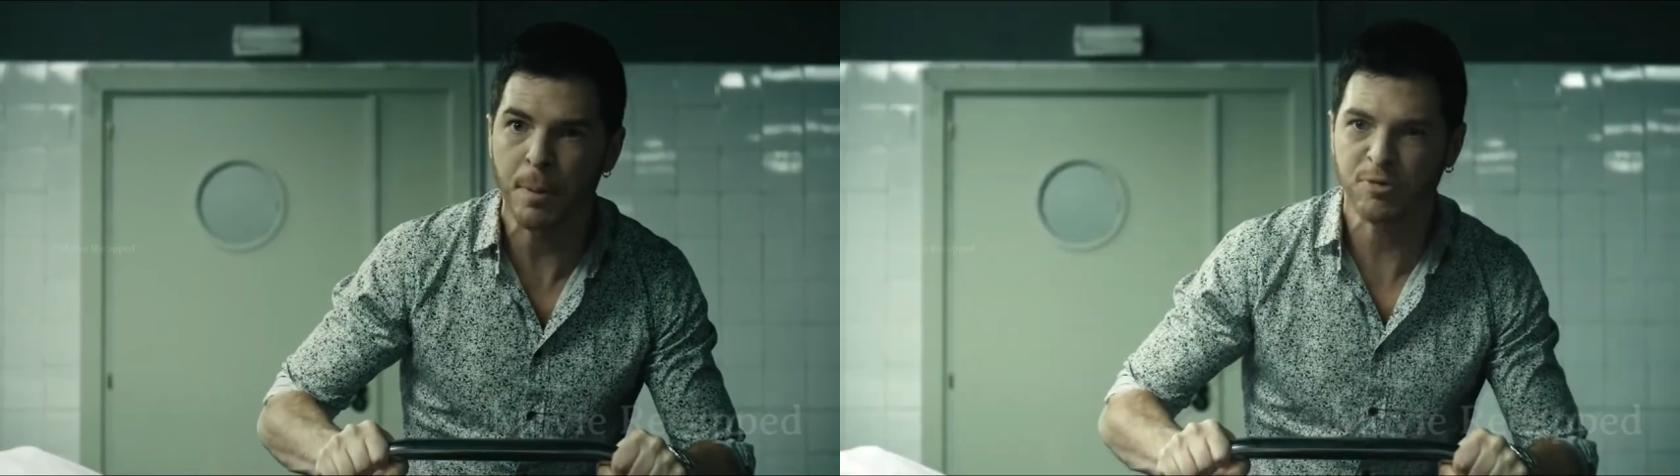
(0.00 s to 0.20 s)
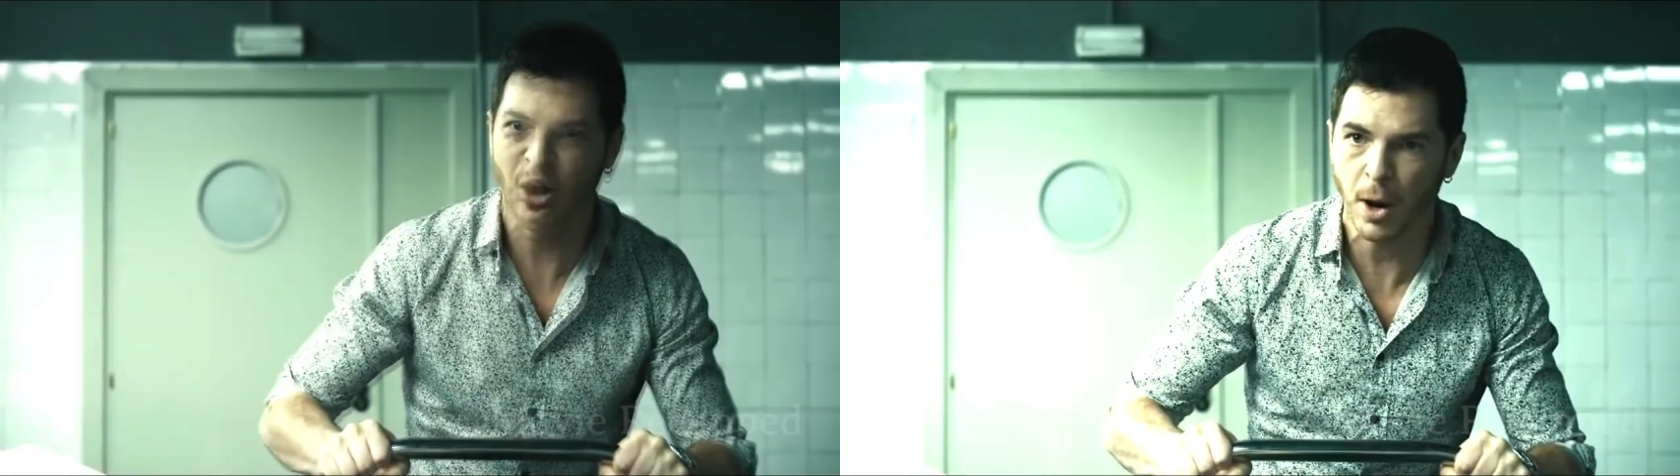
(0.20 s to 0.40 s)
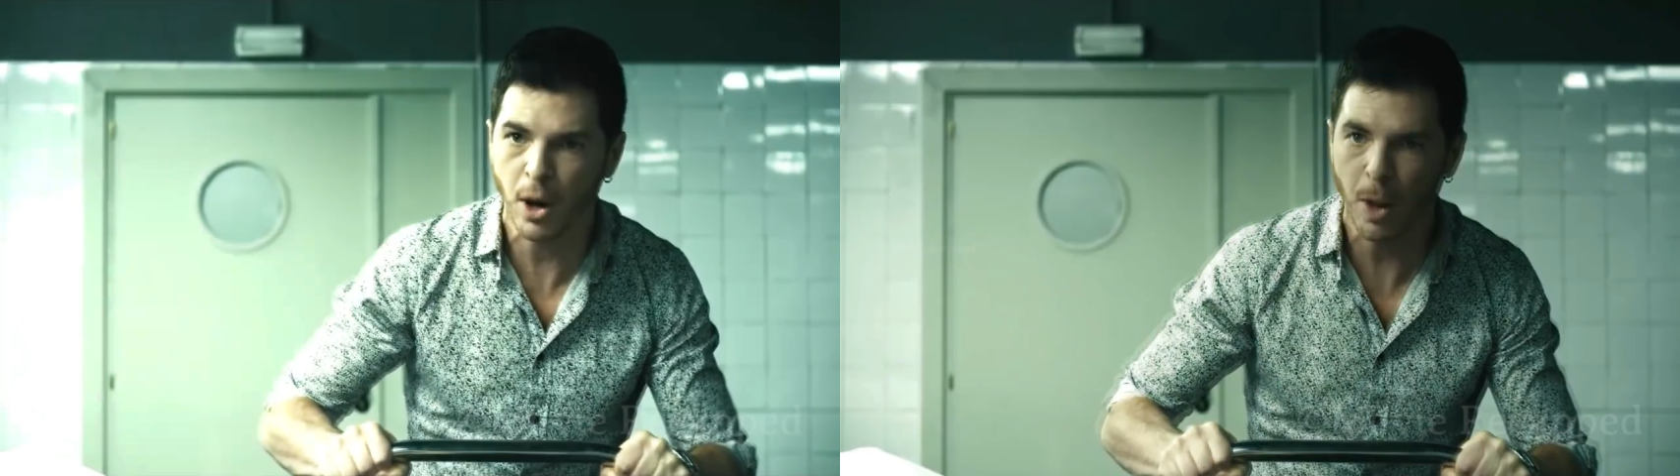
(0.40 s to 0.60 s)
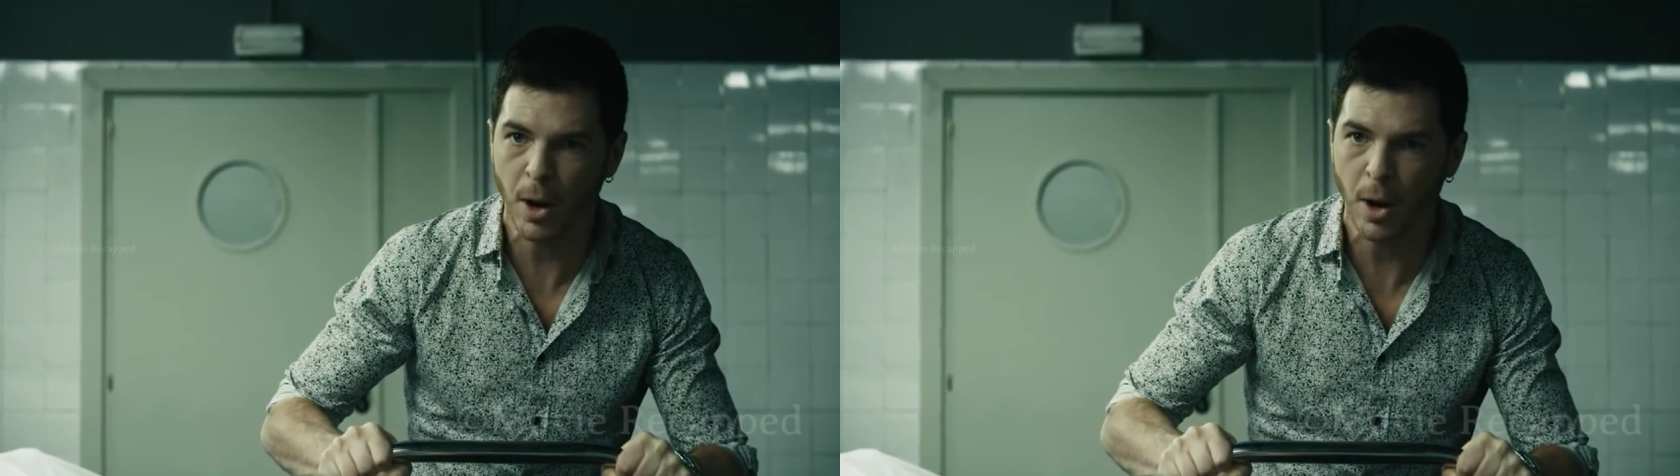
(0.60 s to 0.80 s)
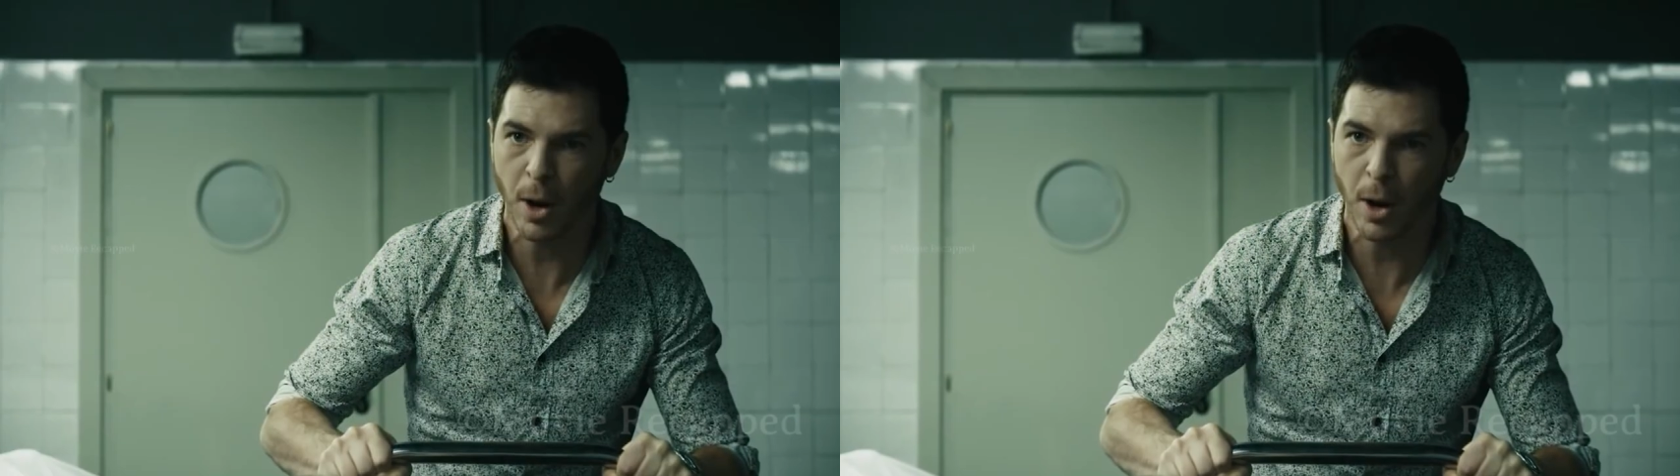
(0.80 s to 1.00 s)
if they understand
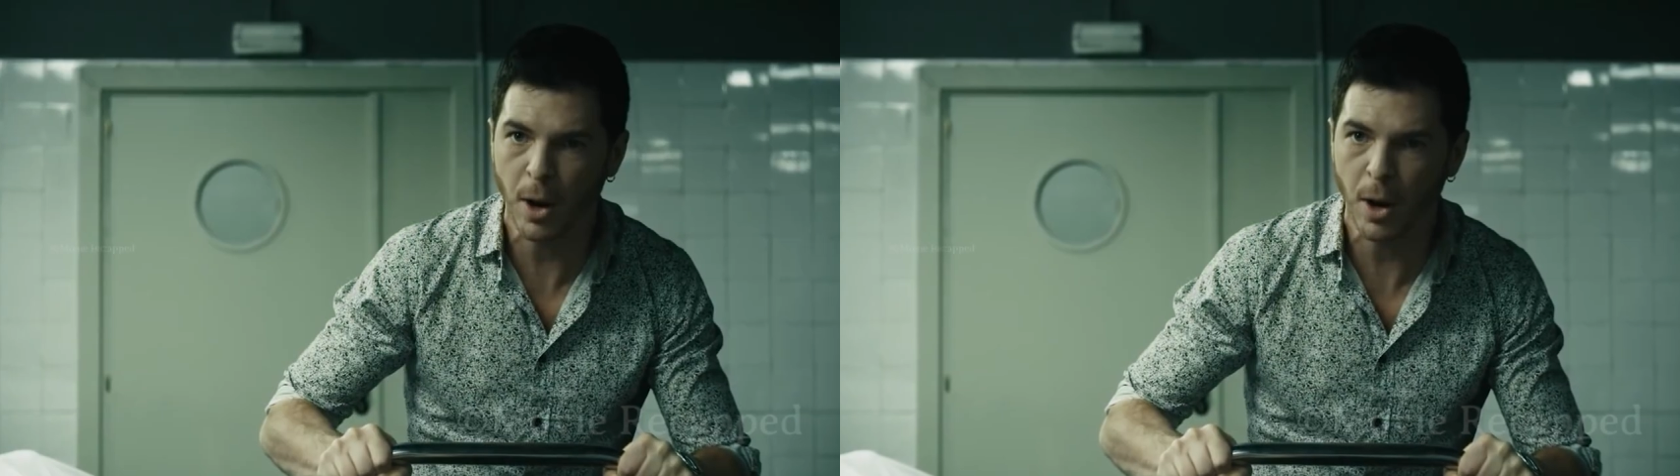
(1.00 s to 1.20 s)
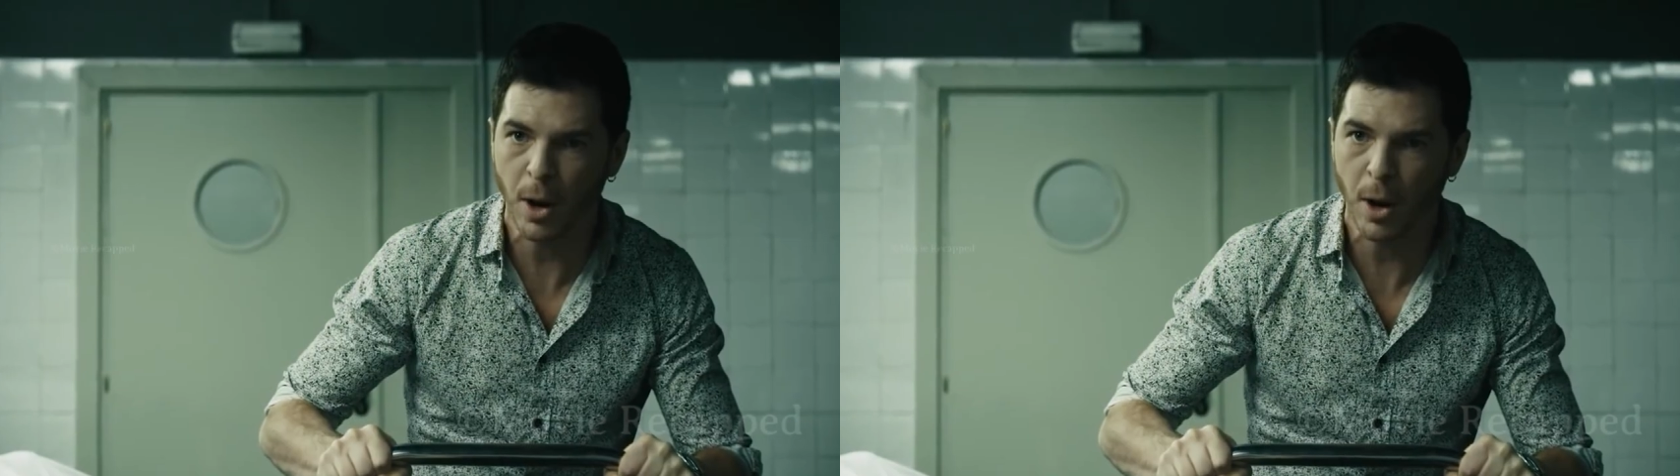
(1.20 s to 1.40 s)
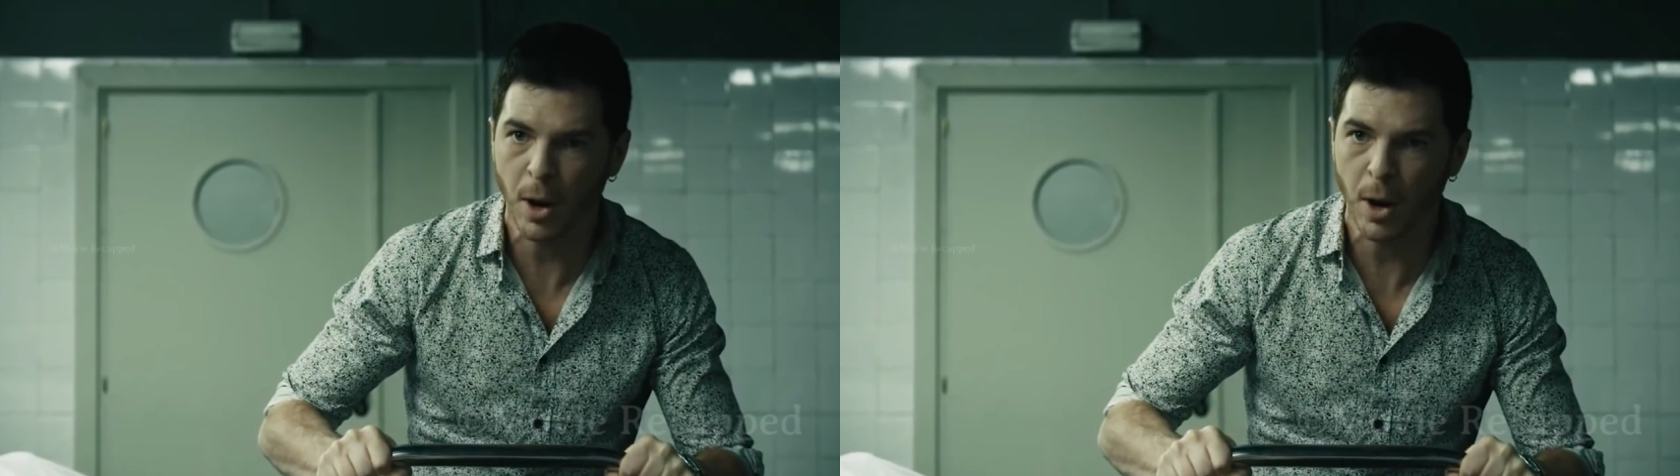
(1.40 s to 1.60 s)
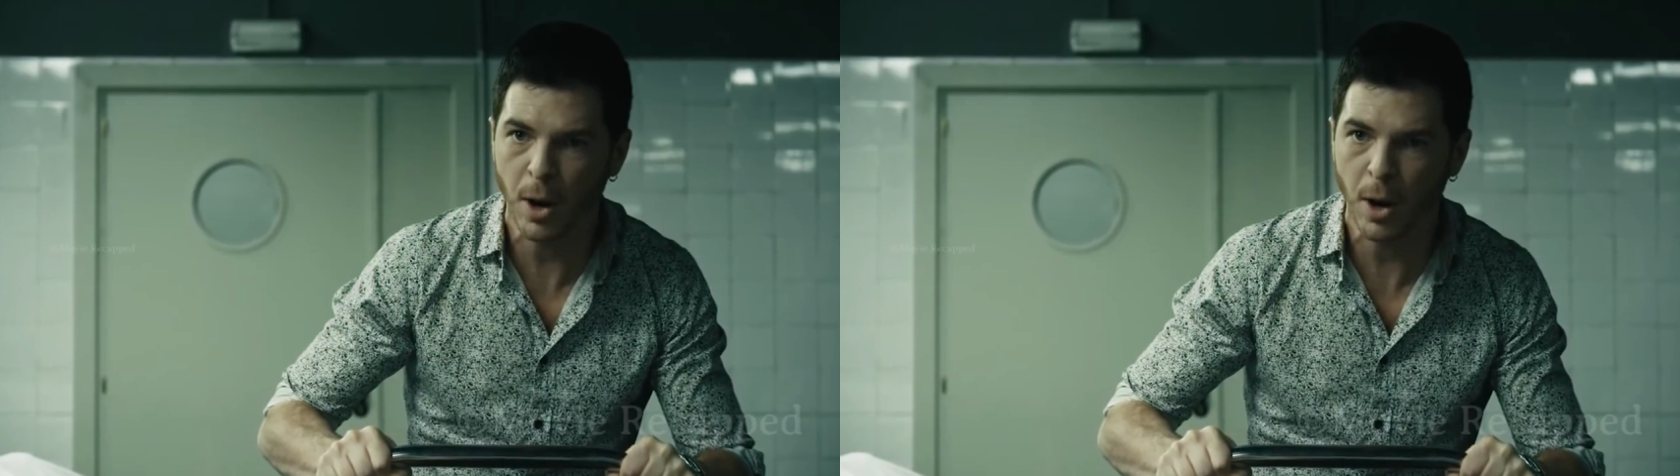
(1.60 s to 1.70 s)
what they're asking him.